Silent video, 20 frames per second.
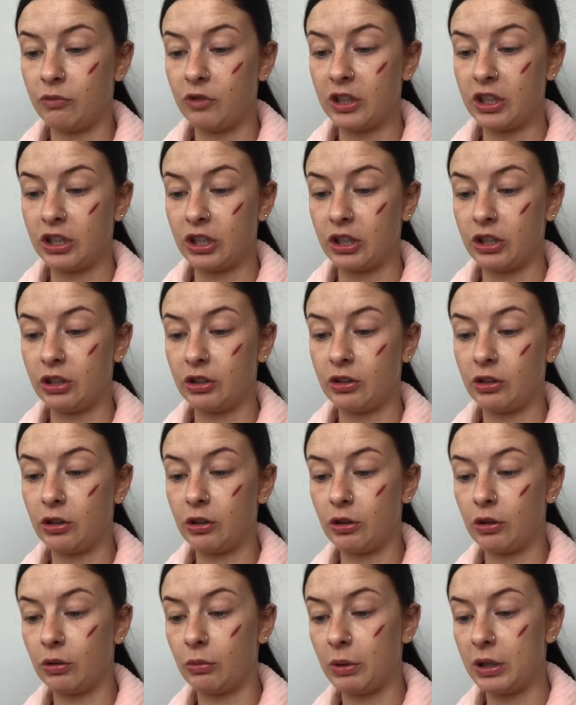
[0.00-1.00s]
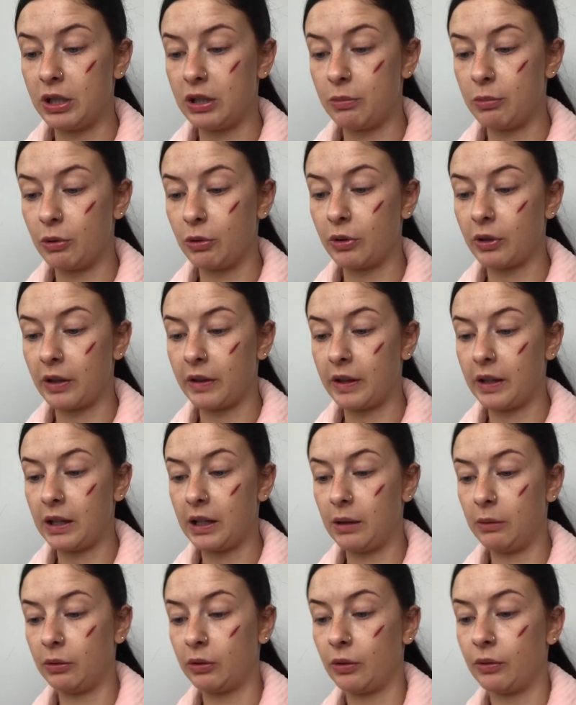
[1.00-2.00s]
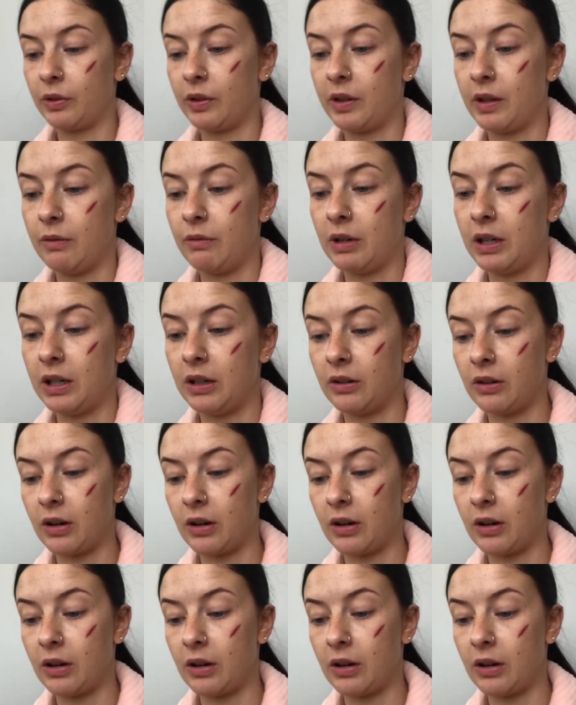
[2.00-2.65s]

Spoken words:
Richard used to do the Ouija board. I think he was obviously really